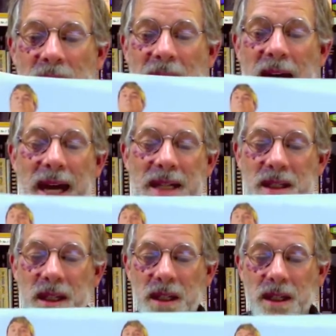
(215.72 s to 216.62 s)
and
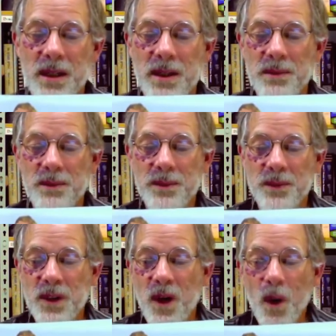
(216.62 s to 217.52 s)

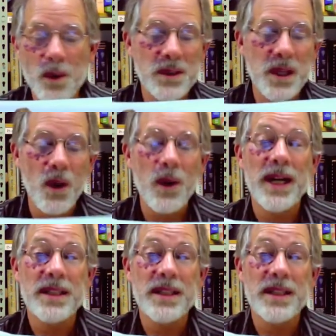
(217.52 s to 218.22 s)
gold toga